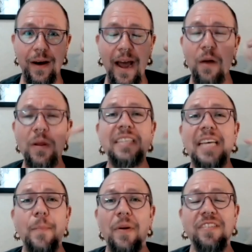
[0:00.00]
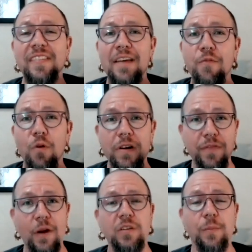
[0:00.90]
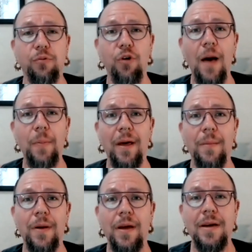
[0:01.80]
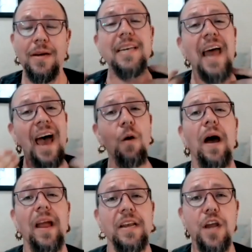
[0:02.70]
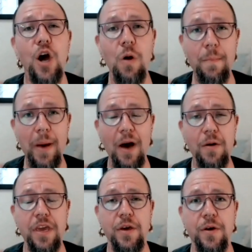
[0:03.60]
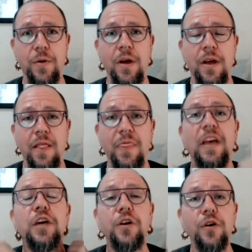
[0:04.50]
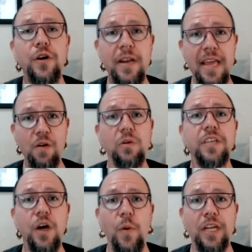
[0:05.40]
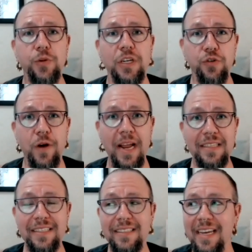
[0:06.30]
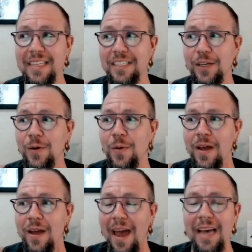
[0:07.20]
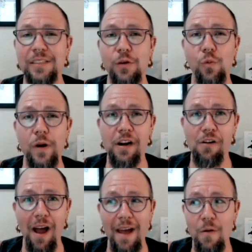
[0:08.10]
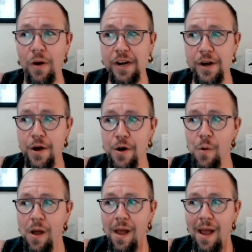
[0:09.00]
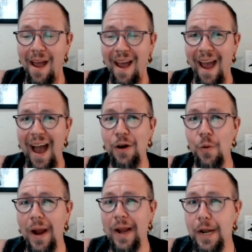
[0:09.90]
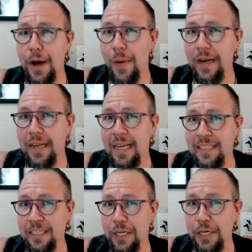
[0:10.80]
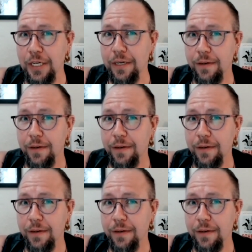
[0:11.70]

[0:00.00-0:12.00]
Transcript: I only set up a safe word if there was a problem. Now I know about you that good equals going to a trance state. So as a rigger, I want to know how do I know it isn't good?